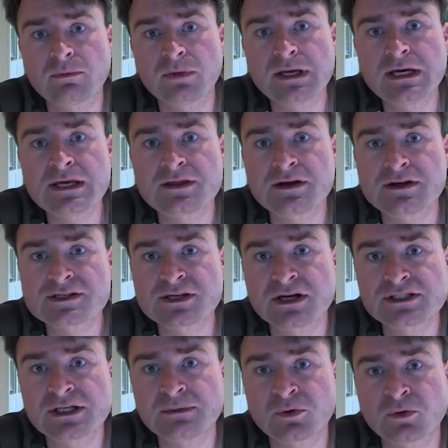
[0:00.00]
in the
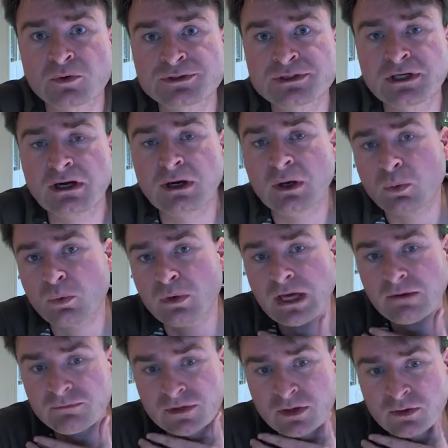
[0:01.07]
discussion boards. We
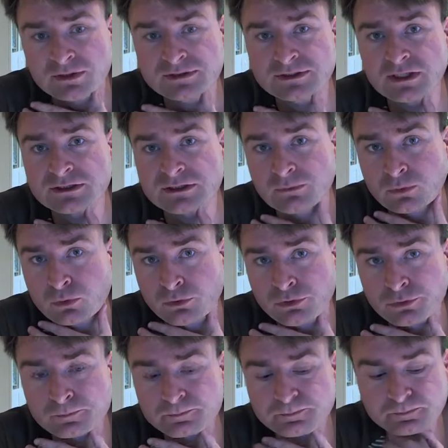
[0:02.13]
have 2 discussion boards
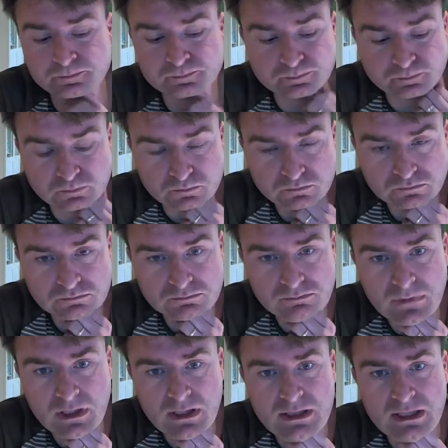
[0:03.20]

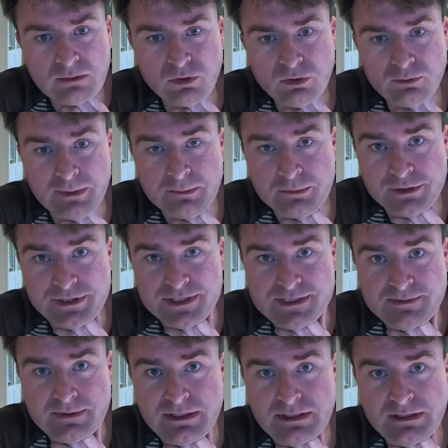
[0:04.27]
that we'll be
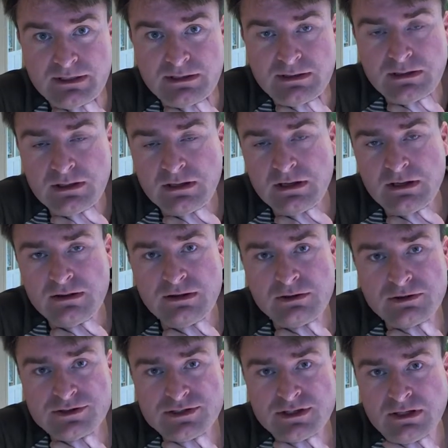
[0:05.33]
participating in.
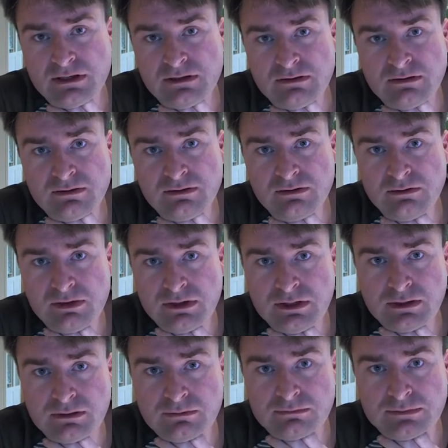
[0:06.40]
There's
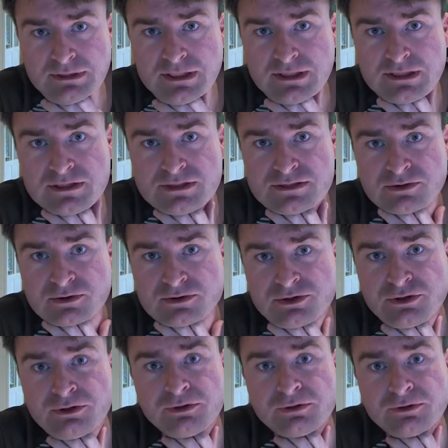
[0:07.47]
no test or
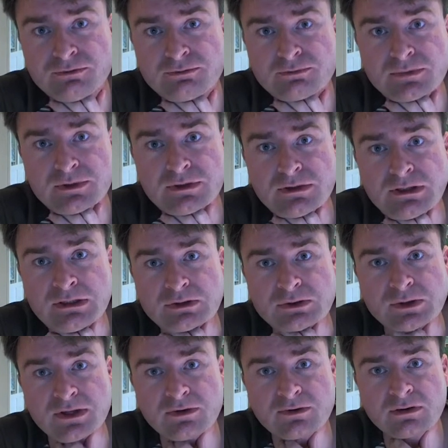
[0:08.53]
journal
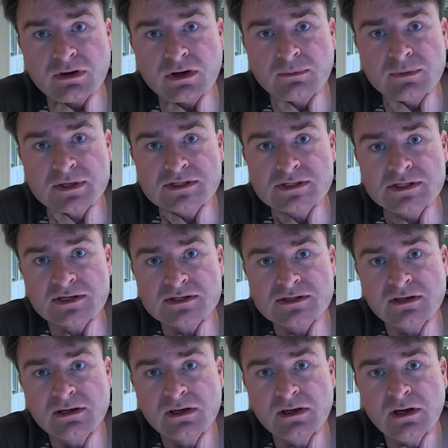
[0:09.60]
entries this lesson.
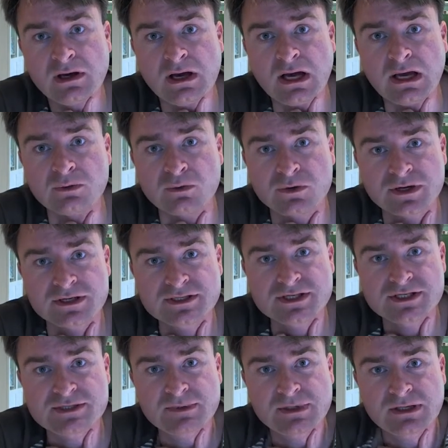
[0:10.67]
I want us to
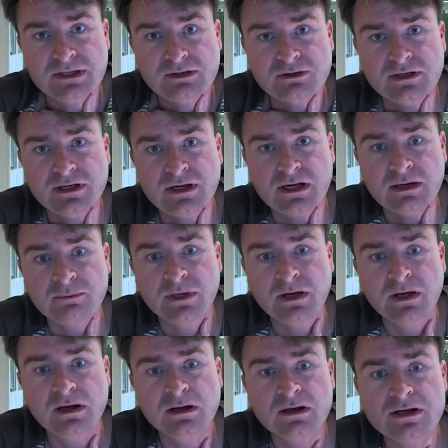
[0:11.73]
spend our time
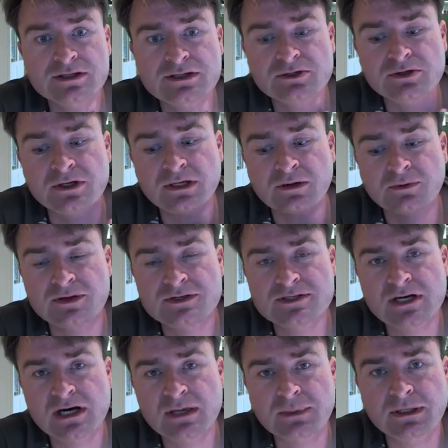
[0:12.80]
concentrating on this
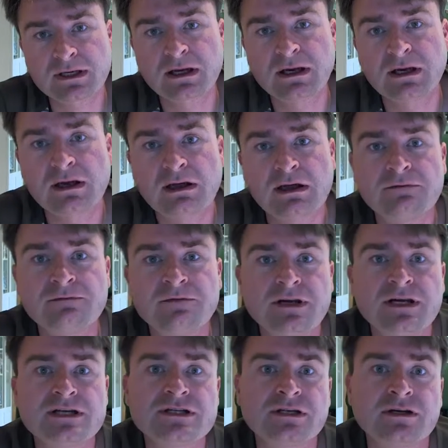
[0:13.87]
topic and
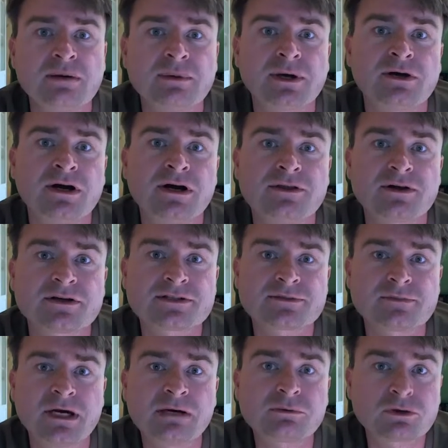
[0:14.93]
finishing up our ethics
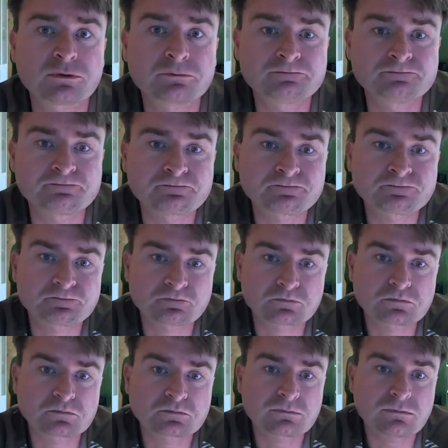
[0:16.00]
paper
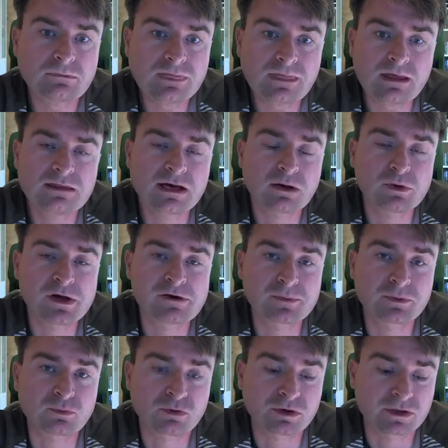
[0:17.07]
that we have
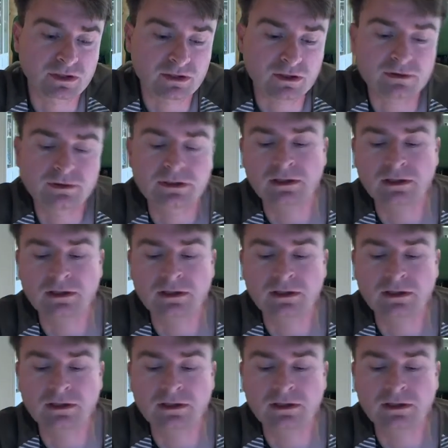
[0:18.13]
been working on.